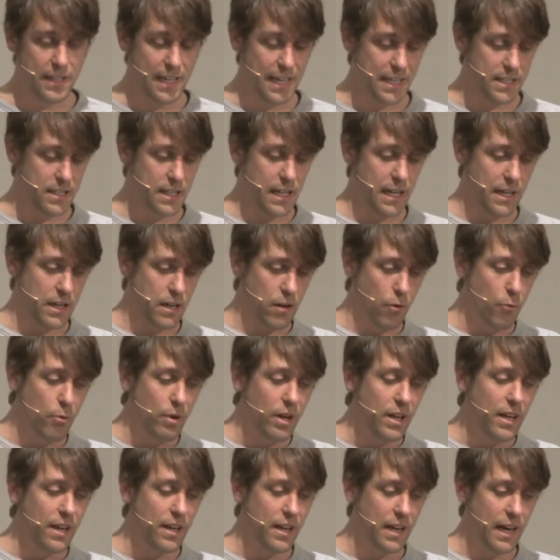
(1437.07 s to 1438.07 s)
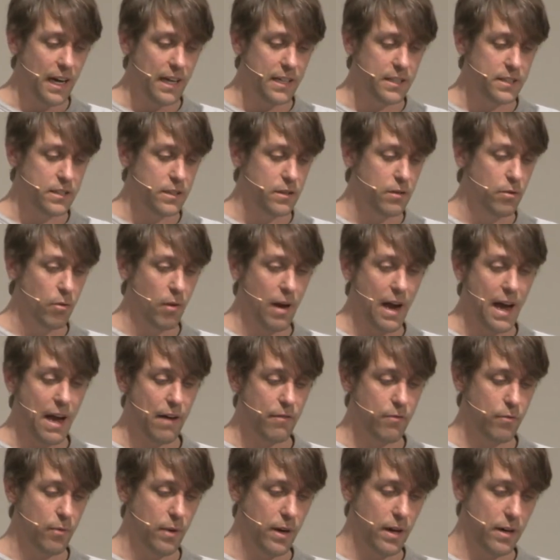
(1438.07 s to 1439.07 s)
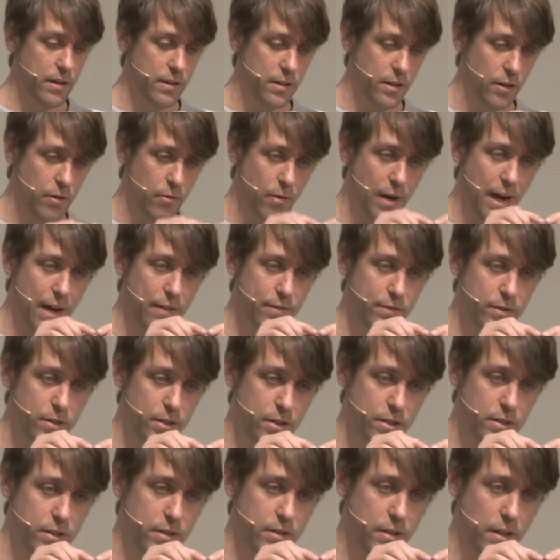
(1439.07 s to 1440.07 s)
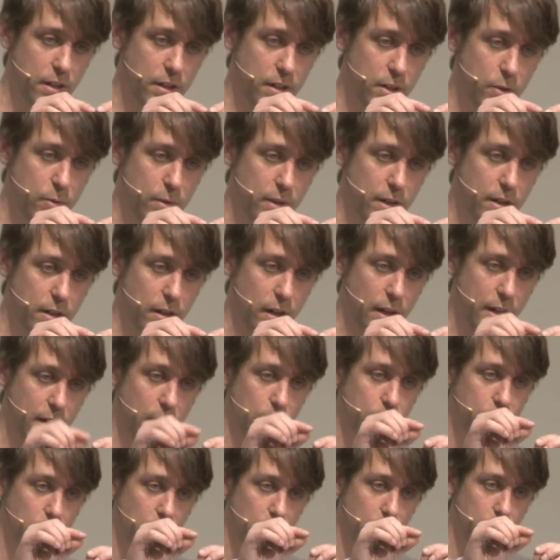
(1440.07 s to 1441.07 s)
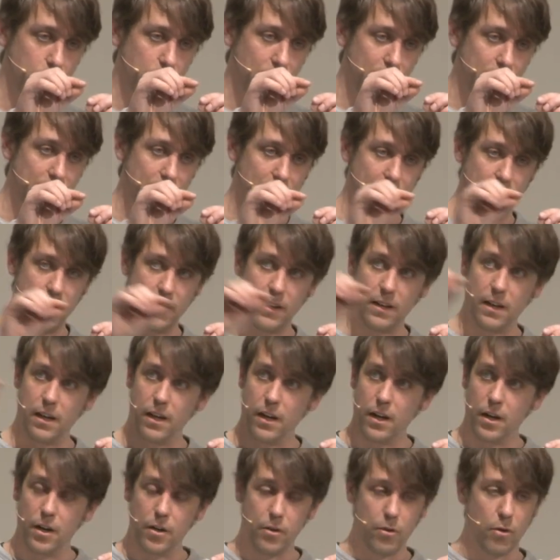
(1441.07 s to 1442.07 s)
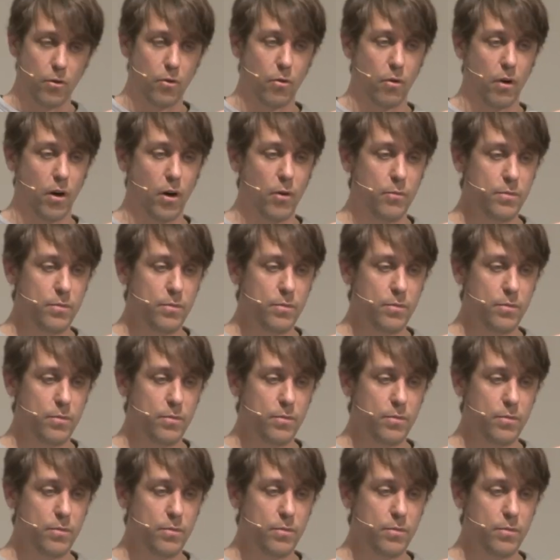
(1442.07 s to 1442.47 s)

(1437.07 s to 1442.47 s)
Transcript: has like a really nice graph where the graph just started with a little bump and then you grow.